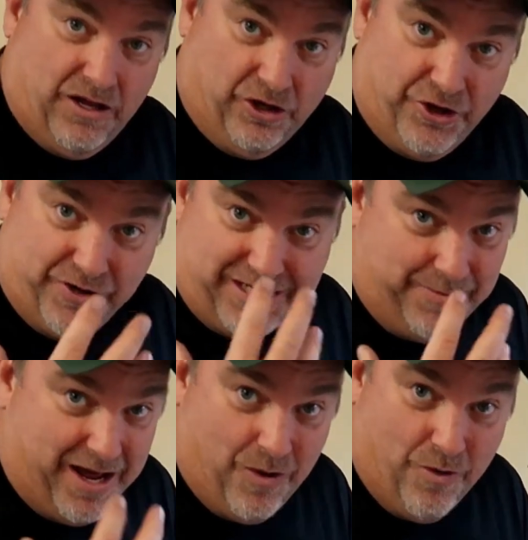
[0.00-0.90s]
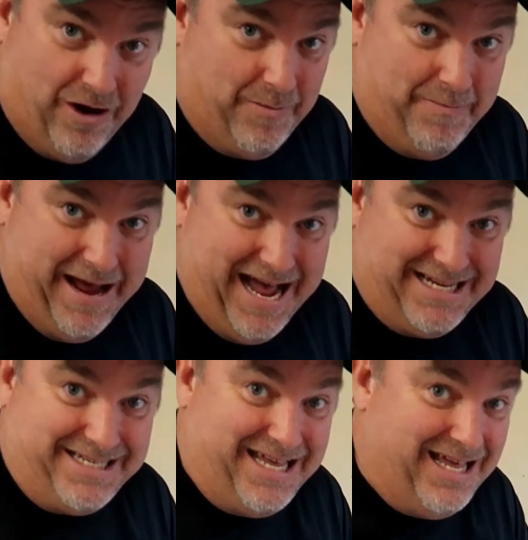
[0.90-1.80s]
You'll notice I'm not wearing my
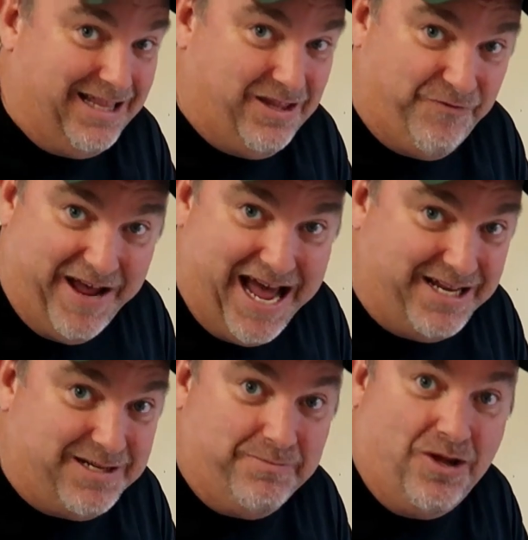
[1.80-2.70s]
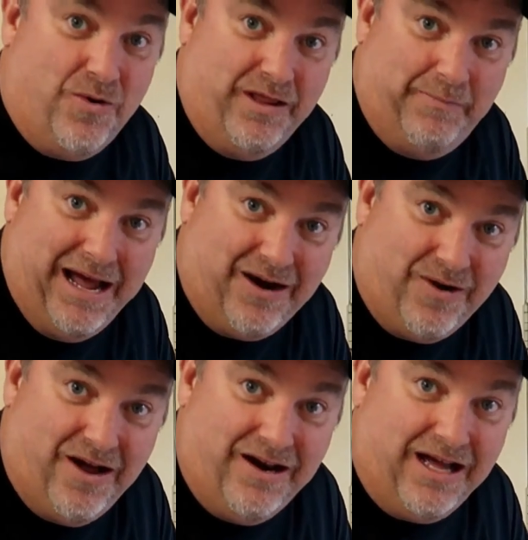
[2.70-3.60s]
mask. The fan isn't blowing in the
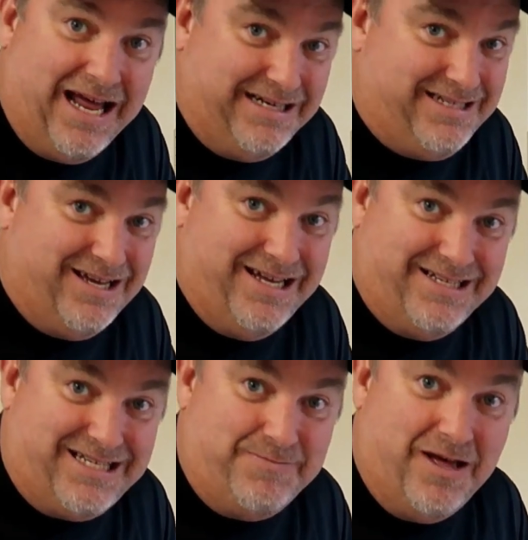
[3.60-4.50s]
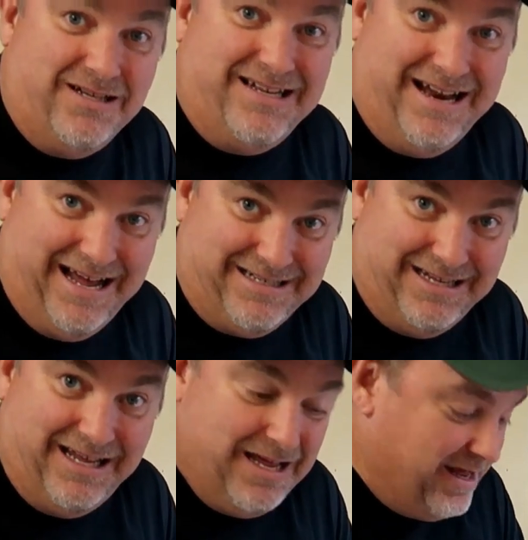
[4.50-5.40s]
background, and I gotta tell you, the smell is
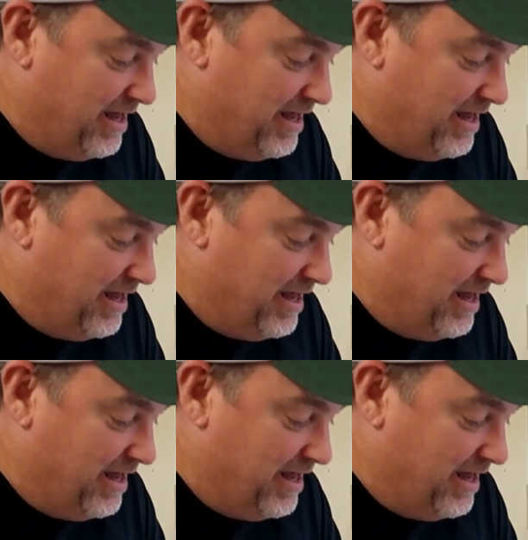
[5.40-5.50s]
nasty.